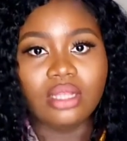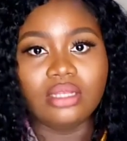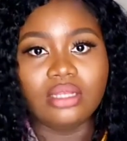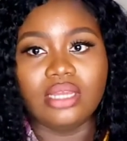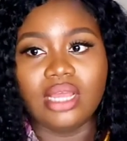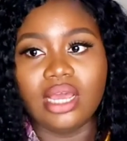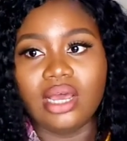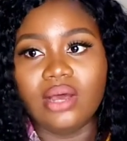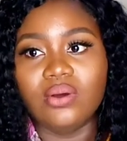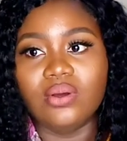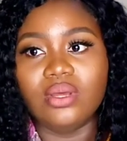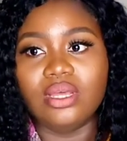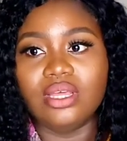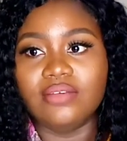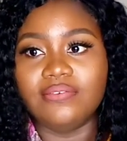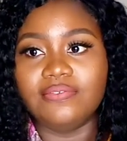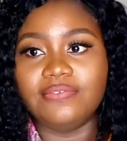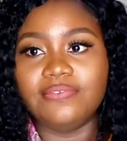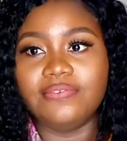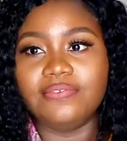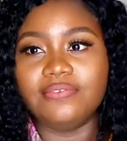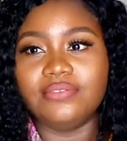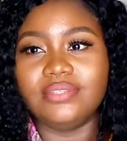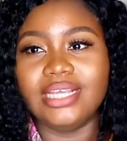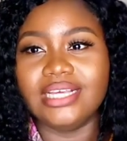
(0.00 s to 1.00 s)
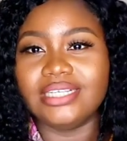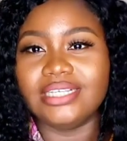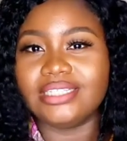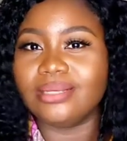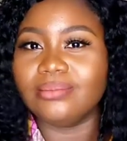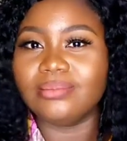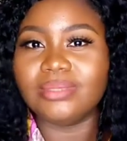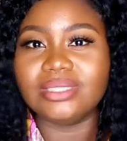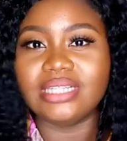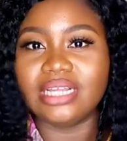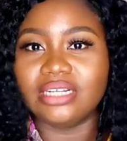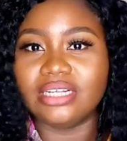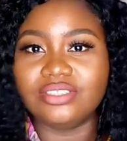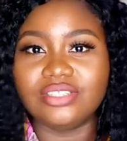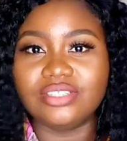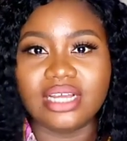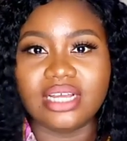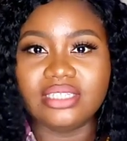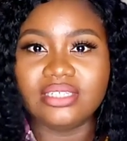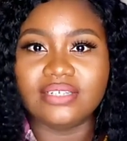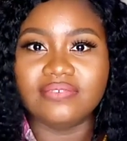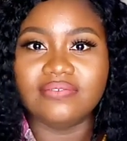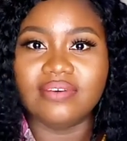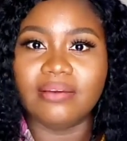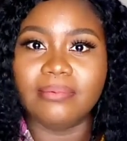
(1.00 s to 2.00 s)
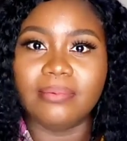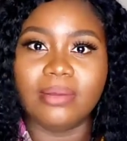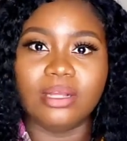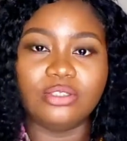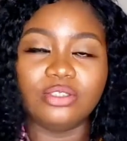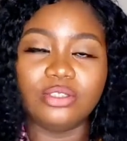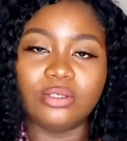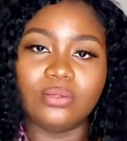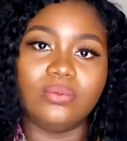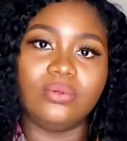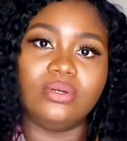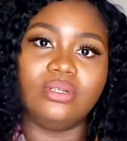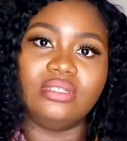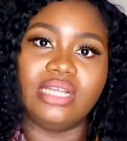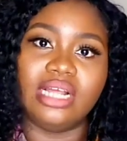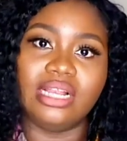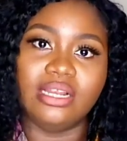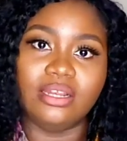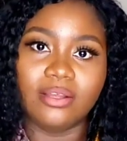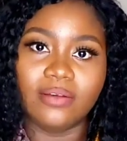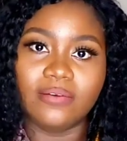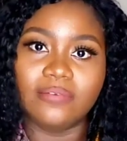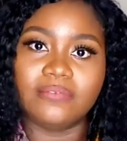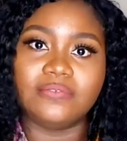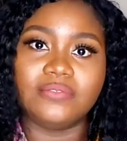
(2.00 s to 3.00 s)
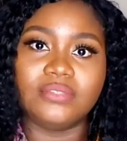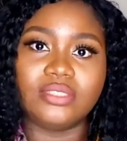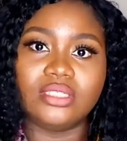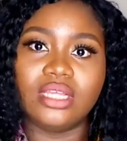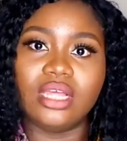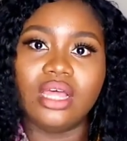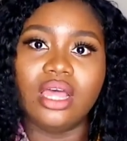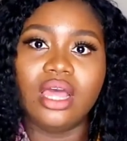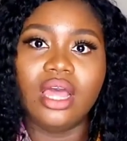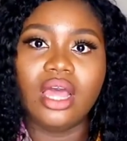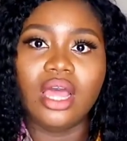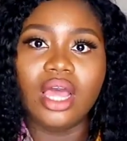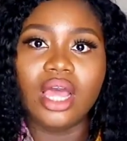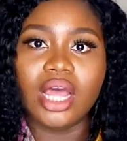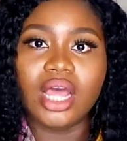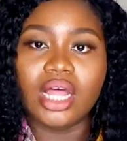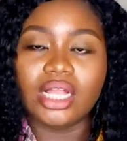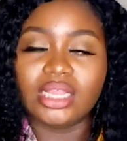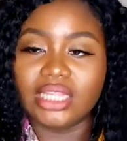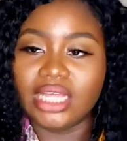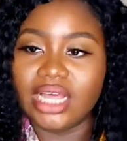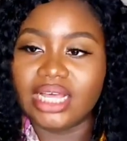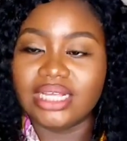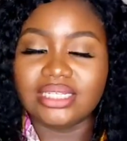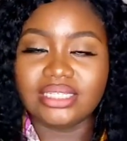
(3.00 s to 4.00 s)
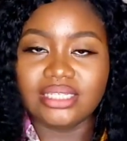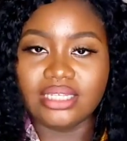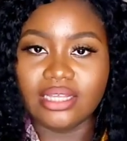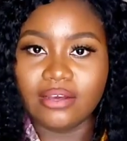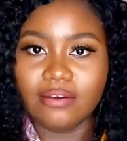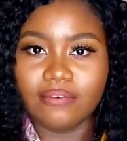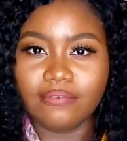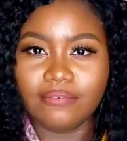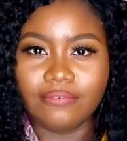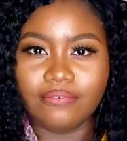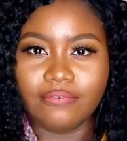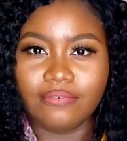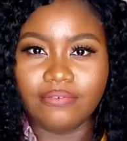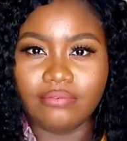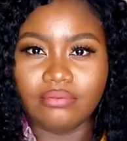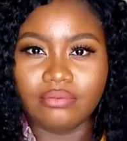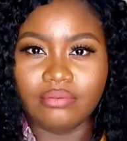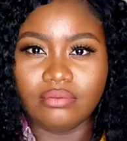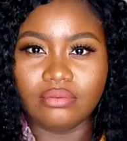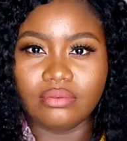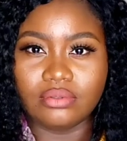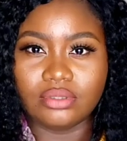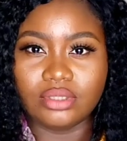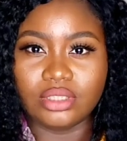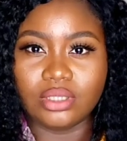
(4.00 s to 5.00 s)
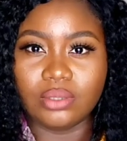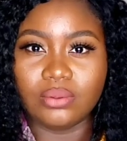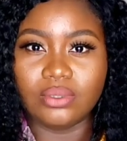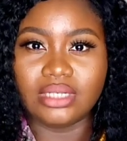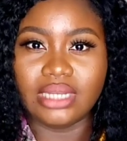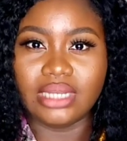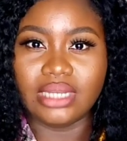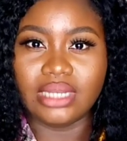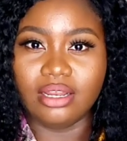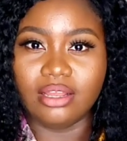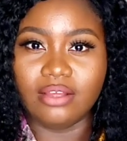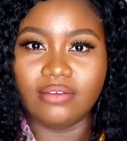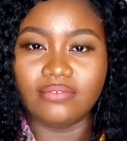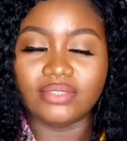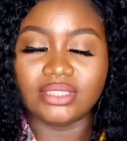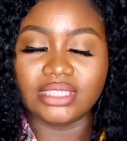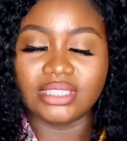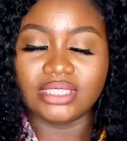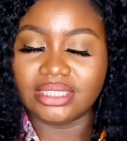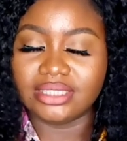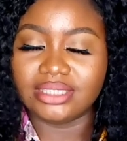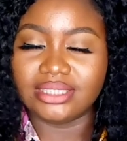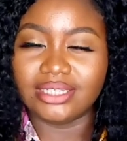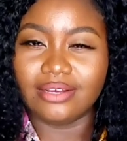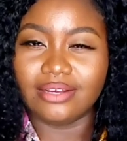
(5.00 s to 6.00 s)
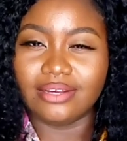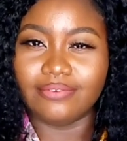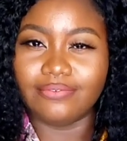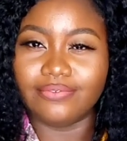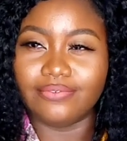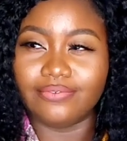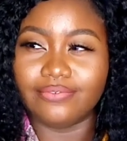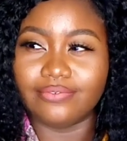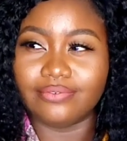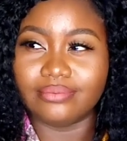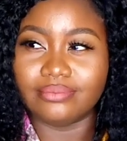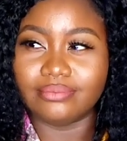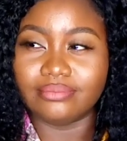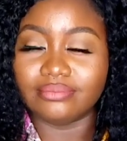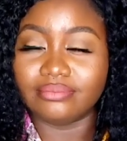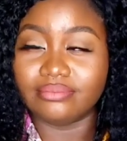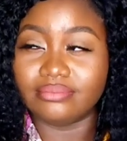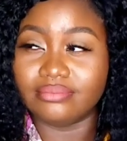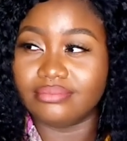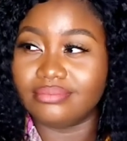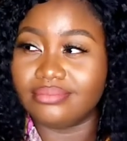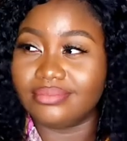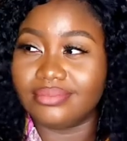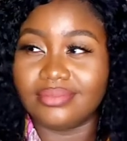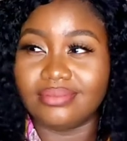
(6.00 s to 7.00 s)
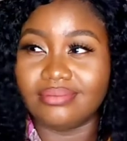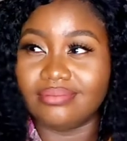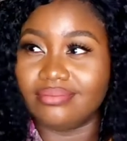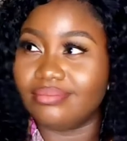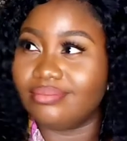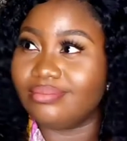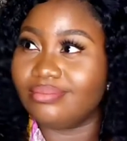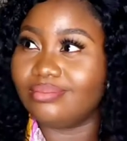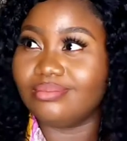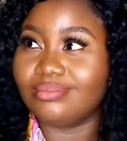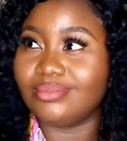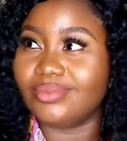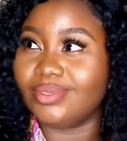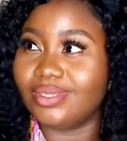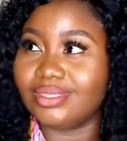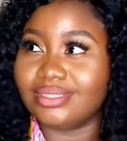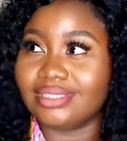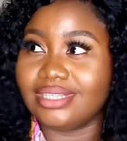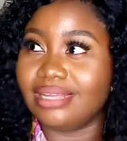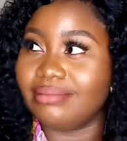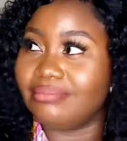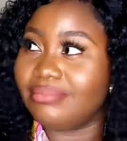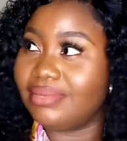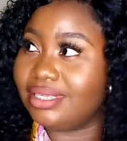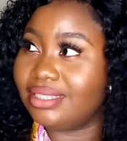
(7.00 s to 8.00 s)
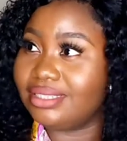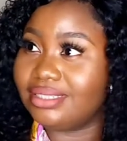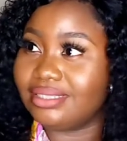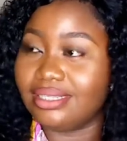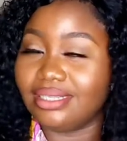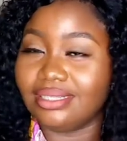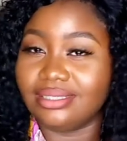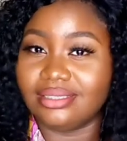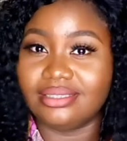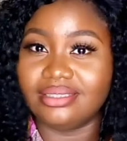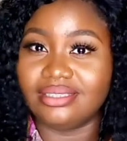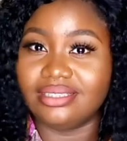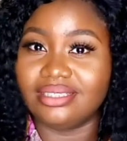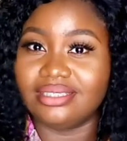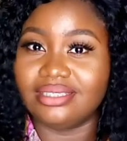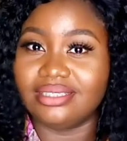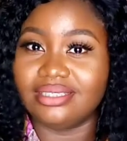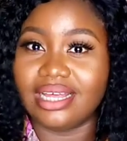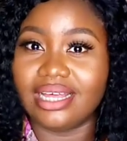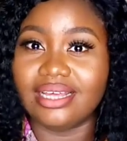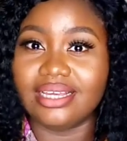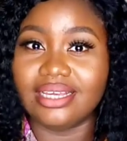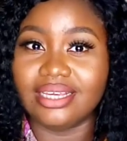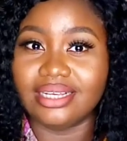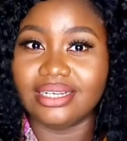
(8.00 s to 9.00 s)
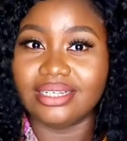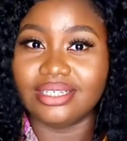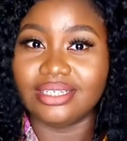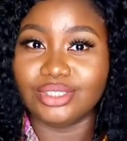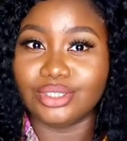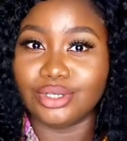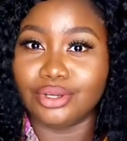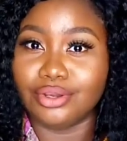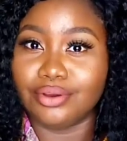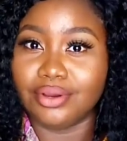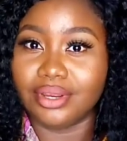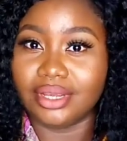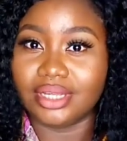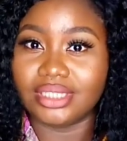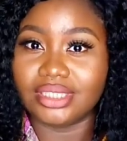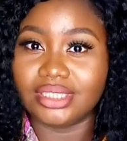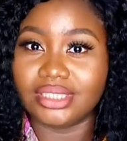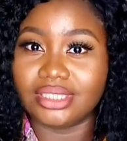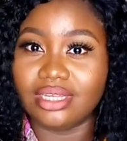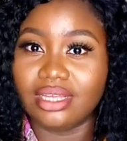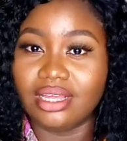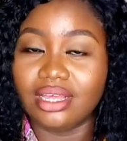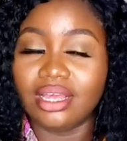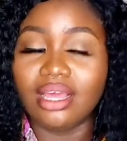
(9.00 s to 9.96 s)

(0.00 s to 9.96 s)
now if there's something attractive about someone that loves their self someone that loves their self does that make sense is that english correct